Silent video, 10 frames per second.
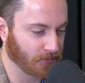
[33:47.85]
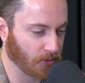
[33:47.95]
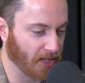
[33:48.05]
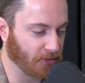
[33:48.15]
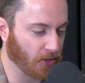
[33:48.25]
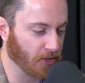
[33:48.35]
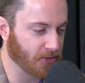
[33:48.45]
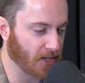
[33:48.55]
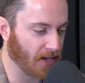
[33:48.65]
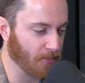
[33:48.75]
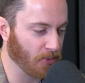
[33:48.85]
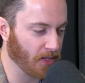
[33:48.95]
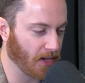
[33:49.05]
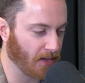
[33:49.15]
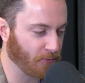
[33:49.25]
Well, that's all the time
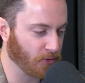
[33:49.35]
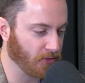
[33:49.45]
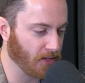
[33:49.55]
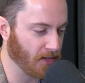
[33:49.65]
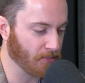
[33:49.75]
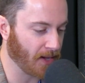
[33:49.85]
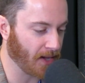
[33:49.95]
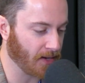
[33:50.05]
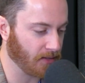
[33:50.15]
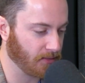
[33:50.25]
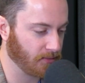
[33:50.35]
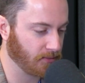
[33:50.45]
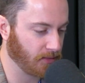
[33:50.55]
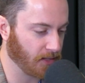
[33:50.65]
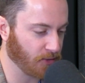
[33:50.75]
we have for today, Matt.
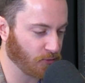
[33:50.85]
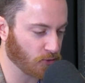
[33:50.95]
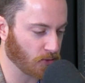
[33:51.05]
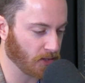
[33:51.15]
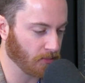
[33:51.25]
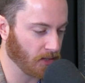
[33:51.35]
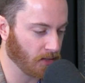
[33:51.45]
Thank you for joining me.